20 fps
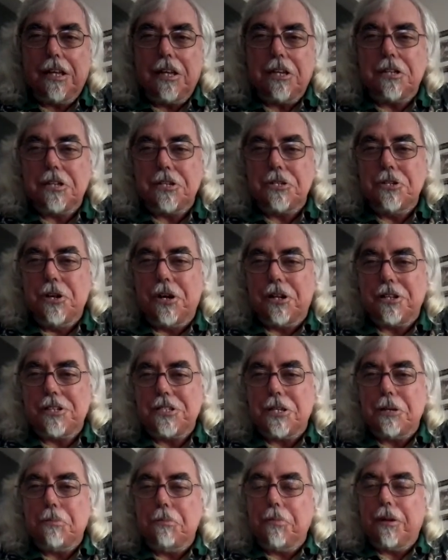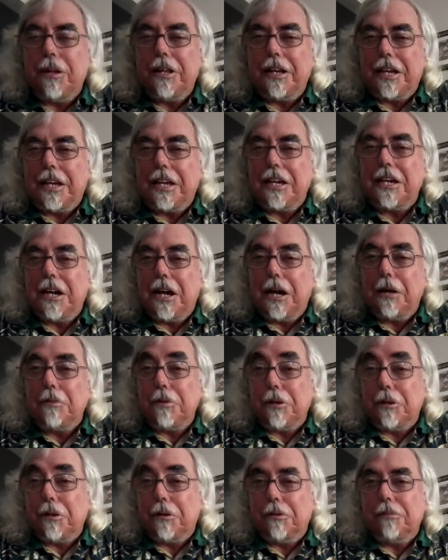does not seem like
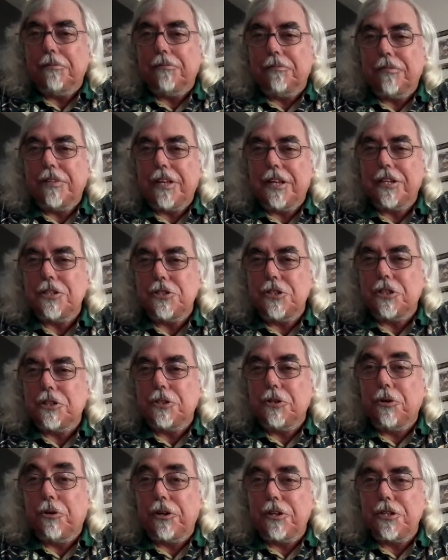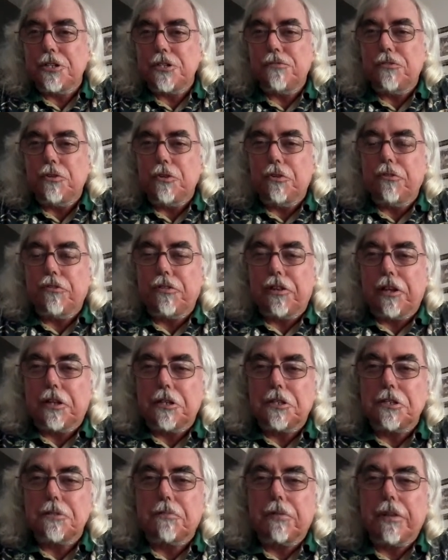it's just Gordon's view of
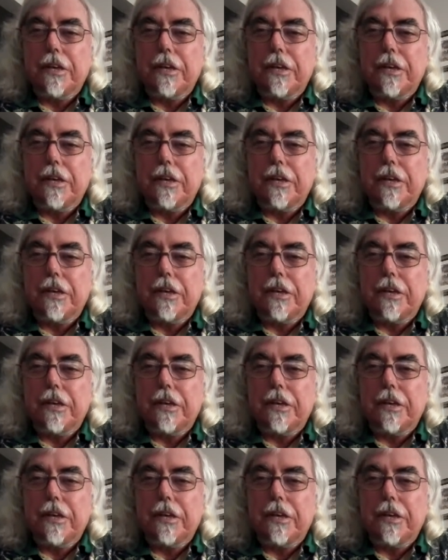things.